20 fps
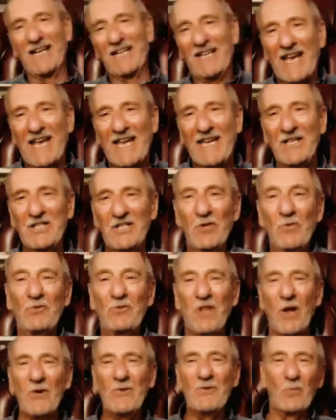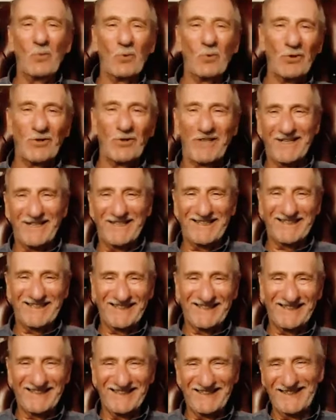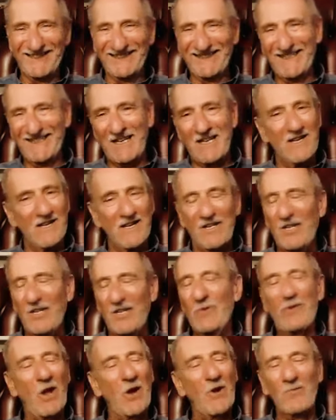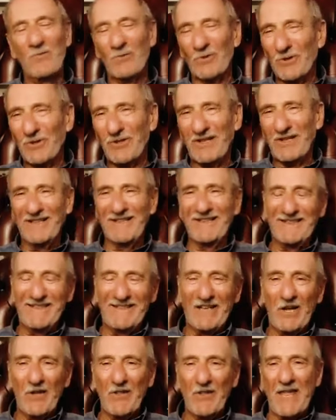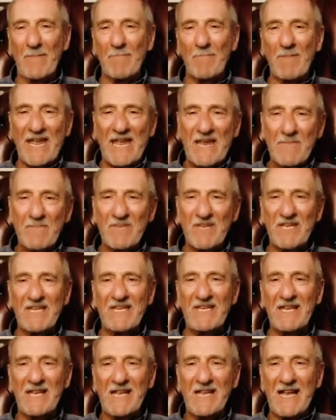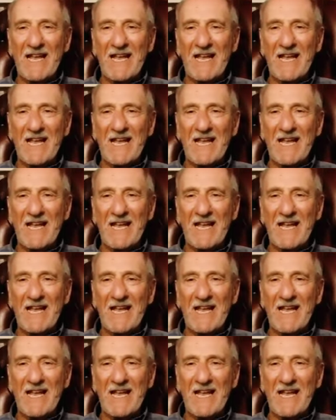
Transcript: again, you don't walk it. You don't walk it. You know, there may be